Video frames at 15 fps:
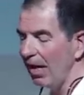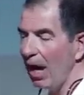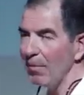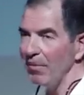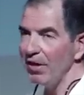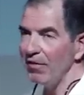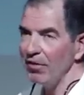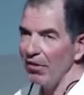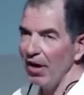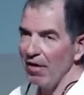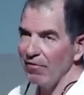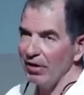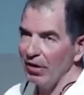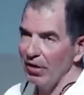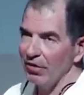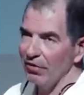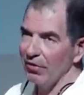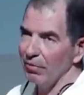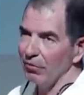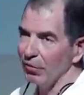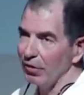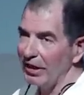how many of you have to go to
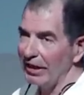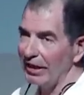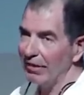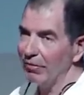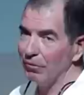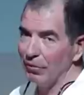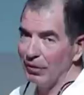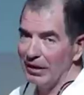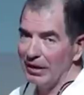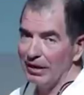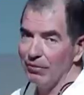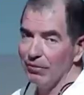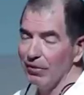some really, really,